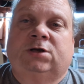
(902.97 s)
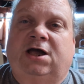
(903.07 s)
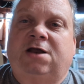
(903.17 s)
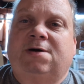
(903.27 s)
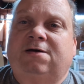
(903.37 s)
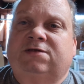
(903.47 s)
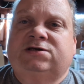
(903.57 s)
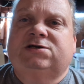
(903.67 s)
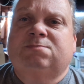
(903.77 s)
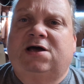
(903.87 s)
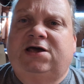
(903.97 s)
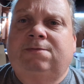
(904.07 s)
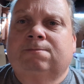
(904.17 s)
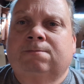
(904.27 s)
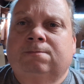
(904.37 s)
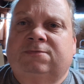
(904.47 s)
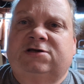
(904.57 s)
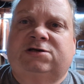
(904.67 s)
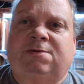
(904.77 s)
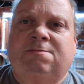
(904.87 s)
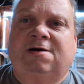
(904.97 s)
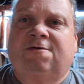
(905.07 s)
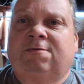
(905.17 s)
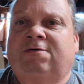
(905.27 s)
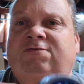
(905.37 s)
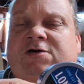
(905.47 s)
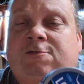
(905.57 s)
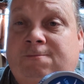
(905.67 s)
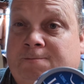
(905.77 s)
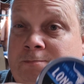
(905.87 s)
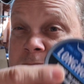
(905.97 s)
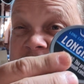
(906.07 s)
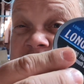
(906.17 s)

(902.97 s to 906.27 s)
Anyway, this is Mikey. This has been my review. My